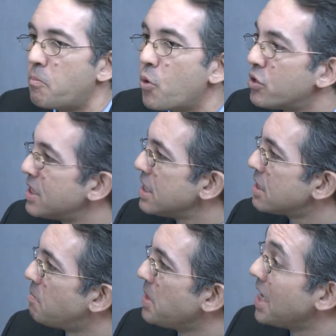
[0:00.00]

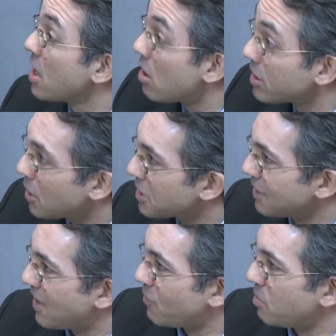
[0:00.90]
persists beyond
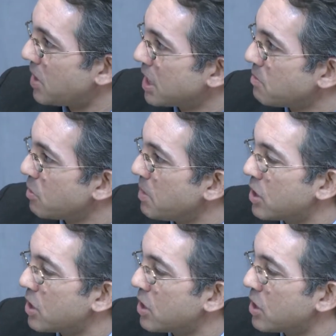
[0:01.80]
aortic valve replacement.